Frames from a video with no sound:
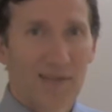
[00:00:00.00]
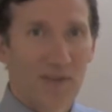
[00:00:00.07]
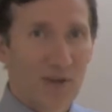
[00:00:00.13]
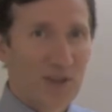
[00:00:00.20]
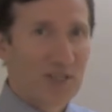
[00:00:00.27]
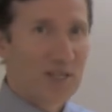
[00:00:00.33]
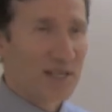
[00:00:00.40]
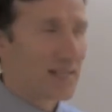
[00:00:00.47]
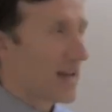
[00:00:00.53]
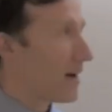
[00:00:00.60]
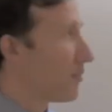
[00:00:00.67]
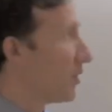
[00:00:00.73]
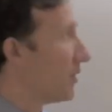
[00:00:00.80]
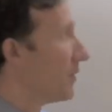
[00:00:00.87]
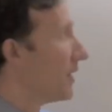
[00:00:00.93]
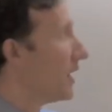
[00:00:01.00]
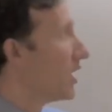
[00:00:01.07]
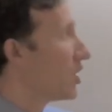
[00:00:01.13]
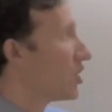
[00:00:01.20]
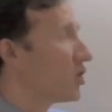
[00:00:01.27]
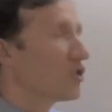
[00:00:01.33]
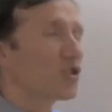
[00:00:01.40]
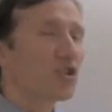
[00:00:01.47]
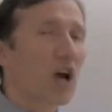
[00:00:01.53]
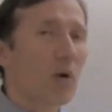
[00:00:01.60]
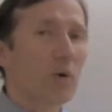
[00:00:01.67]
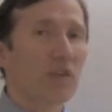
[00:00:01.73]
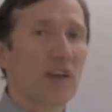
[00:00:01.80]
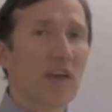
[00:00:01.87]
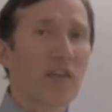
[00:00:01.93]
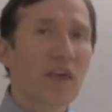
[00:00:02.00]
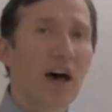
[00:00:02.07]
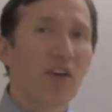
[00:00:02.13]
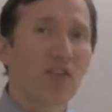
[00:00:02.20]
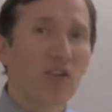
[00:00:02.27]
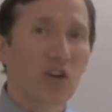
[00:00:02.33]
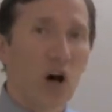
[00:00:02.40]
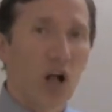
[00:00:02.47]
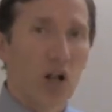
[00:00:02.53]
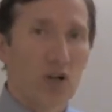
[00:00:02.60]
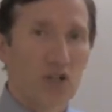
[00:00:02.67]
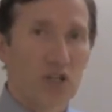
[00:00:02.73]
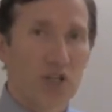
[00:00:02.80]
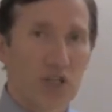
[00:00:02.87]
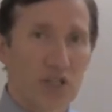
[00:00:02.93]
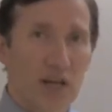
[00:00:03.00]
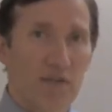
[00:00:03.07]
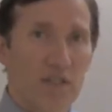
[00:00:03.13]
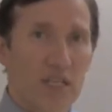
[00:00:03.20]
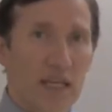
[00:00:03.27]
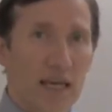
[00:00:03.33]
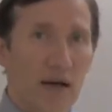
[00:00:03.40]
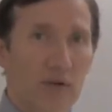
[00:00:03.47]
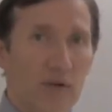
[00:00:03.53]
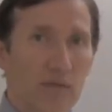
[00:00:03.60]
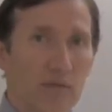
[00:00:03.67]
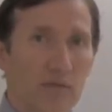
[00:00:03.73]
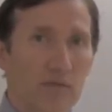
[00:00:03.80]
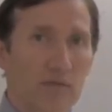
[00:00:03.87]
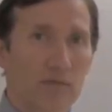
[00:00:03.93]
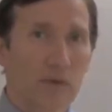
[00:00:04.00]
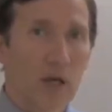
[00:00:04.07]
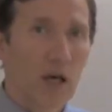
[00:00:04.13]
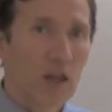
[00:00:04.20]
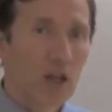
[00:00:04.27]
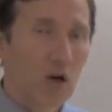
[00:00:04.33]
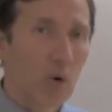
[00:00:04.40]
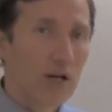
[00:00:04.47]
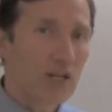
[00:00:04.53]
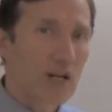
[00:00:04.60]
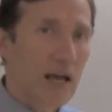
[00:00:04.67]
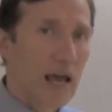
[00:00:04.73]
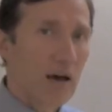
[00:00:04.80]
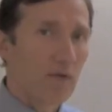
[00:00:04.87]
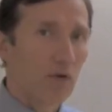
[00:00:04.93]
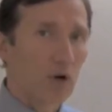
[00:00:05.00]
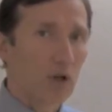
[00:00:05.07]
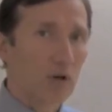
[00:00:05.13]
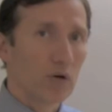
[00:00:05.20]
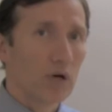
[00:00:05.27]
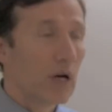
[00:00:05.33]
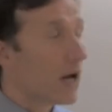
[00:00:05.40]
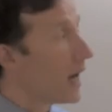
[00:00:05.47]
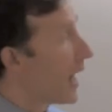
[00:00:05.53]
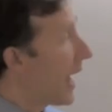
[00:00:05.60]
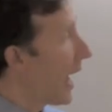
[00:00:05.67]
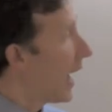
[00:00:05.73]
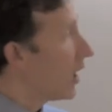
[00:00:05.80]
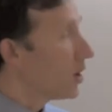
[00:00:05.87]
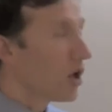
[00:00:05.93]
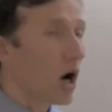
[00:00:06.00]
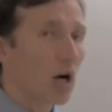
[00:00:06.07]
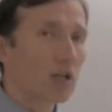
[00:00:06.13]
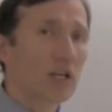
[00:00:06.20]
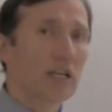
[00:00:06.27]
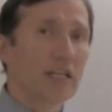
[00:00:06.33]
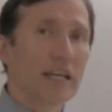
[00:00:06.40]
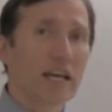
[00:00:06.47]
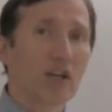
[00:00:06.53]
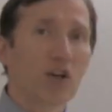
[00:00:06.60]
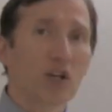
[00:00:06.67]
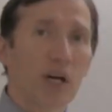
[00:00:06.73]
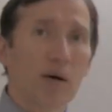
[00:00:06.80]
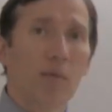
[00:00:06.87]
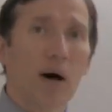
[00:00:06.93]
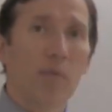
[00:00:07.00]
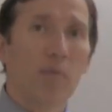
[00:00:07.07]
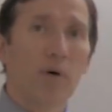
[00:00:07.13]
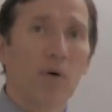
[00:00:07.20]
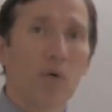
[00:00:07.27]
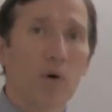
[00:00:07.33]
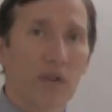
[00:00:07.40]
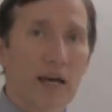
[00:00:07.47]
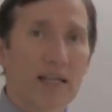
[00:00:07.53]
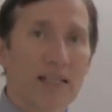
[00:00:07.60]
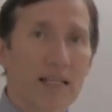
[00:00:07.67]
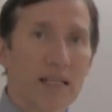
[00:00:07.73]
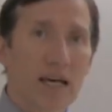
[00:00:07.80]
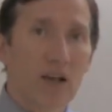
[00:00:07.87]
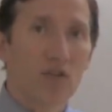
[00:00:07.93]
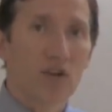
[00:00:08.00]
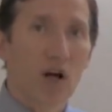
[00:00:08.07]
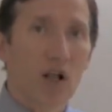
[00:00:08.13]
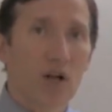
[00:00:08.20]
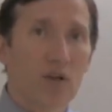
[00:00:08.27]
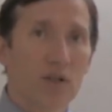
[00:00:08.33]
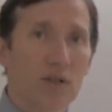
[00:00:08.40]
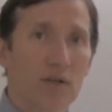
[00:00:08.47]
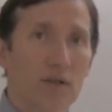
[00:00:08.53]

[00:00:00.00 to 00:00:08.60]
for this example. You start with $10,000 in your savings account. The question I have for you, how long did it take you to come up with that $10,000?